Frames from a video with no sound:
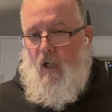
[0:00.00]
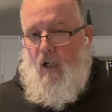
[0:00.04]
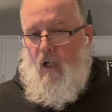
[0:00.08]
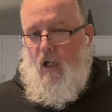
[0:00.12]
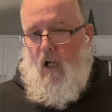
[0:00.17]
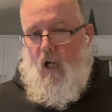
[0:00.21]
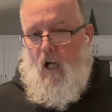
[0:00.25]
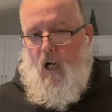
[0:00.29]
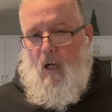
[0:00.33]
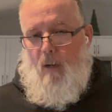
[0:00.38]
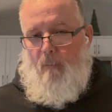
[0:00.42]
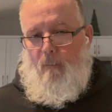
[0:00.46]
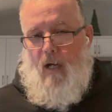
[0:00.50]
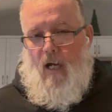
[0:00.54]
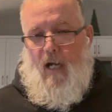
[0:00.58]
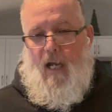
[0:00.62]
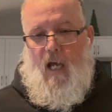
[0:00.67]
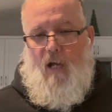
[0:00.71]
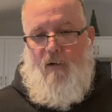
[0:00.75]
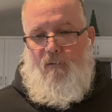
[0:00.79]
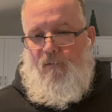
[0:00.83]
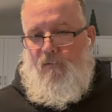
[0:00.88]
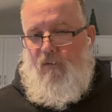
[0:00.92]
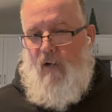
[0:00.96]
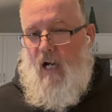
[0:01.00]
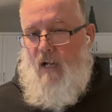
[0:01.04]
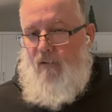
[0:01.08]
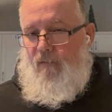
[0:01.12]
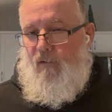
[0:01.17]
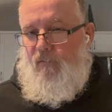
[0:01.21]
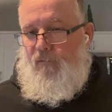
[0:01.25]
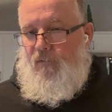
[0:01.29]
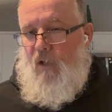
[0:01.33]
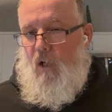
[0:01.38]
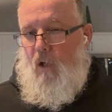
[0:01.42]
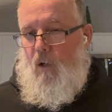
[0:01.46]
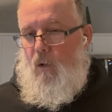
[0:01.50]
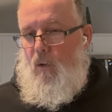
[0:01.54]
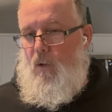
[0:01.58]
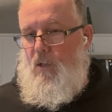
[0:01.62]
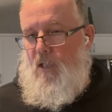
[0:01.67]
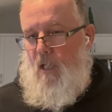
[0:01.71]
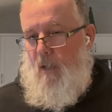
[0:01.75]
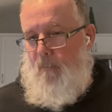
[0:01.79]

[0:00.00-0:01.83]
I had 5 of those